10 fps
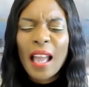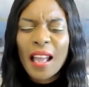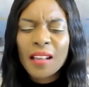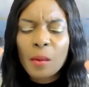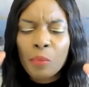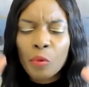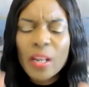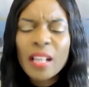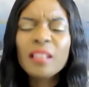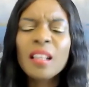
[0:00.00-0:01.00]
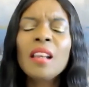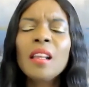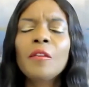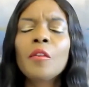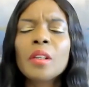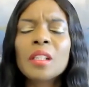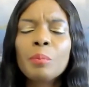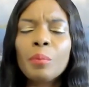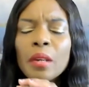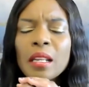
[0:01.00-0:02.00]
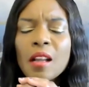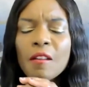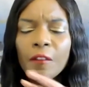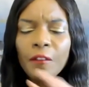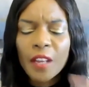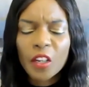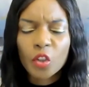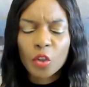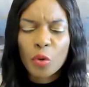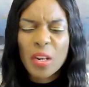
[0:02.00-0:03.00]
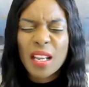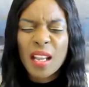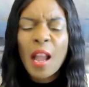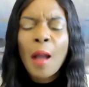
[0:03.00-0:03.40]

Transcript: and bring deliverance, bring victory,